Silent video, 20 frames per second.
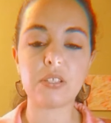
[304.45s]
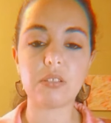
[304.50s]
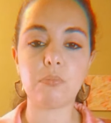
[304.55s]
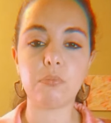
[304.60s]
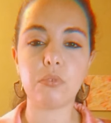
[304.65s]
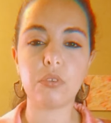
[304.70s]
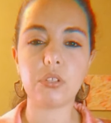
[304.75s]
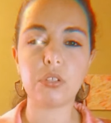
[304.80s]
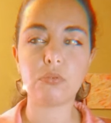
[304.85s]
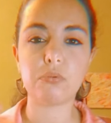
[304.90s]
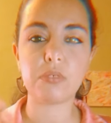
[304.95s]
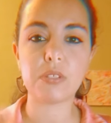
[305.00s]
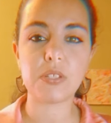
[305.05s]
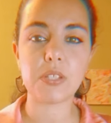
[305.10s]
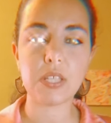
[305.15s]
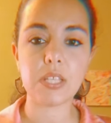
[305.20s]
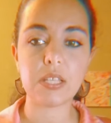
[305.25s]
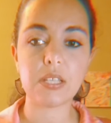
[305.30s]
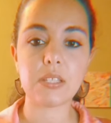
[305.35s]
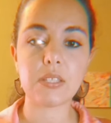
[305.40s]
The more you
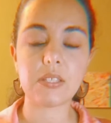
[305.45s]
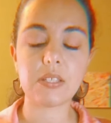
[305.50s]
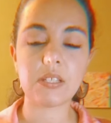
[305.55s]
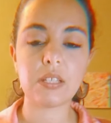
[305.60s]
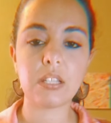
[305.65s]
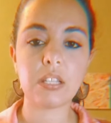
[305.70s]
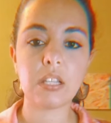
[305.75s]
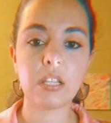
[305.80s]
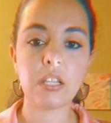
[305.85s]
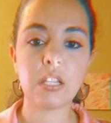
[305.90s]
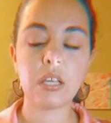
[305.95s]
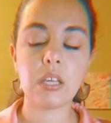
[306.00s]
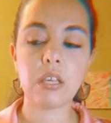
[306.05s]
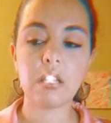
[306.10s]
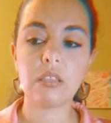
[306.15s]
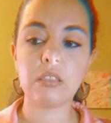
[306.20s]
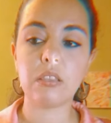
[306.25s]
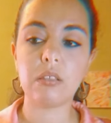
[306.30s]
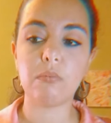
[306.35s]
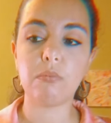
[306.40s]
resist,
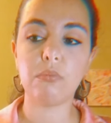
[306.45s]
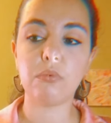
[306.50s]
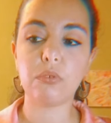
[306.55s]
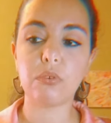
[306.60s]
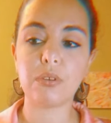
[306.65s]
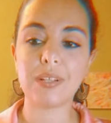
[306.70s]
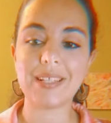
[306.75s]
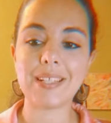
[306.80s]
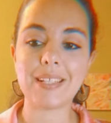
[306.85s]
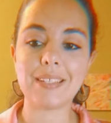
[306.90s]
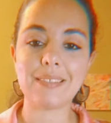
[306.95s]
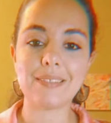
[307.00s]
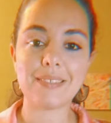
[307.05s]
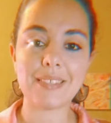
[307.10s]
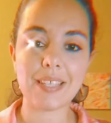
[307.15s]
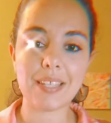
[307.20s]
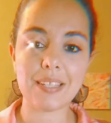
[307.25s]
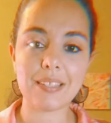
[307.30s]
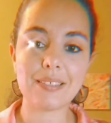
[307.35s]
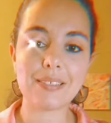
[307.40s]
the more
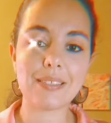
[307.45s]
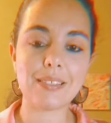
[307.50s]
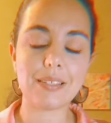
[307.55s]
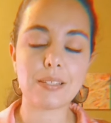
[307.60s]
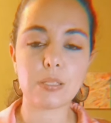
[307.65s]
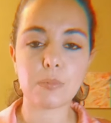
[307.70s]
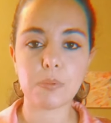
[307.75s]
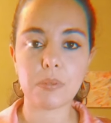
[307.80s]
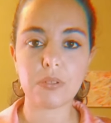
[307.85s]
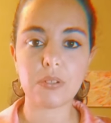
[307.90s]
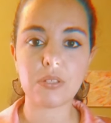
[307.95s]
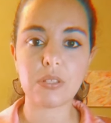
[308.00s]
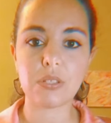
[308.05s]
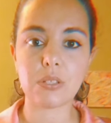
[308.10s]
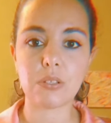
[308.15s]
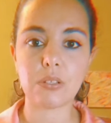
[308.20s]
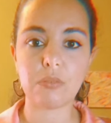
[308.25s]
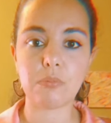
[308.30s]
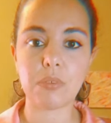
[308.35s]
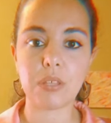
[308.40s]
intense the experience is
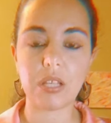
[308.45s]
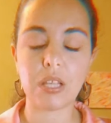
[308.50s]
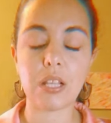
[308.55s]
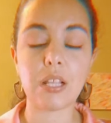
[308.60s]
going to be,